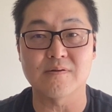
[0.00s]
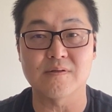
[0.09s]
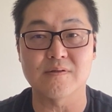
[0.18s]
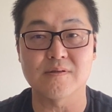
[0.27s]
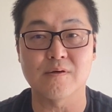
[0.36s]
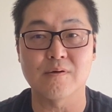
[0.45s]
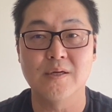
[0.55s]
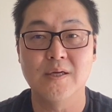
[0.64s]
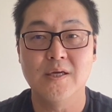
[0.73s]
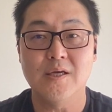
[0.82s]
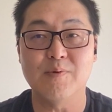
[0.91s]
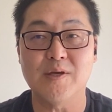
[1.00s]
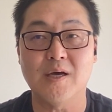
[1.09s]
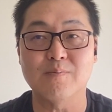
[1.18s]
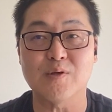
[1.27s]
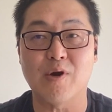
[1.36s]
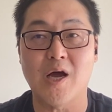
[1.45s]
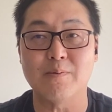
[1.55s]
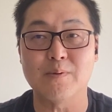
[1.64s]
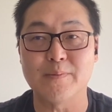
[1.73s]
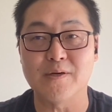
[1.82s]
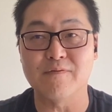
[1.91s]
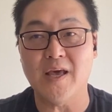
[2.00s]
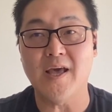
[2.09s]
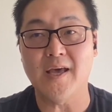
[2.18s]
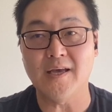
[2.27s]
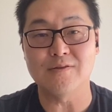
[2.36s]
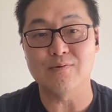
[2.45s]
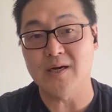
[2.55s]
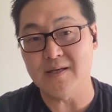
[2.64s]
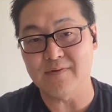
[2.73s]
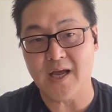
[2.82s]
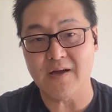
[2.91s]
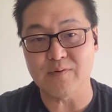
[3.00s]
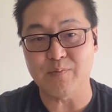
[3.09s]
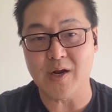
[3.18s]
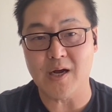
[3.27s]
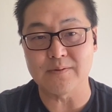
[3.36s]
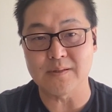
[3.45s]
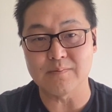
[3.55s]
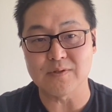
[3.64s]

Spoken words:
And so it becomes a problem of A, do I even have a problem?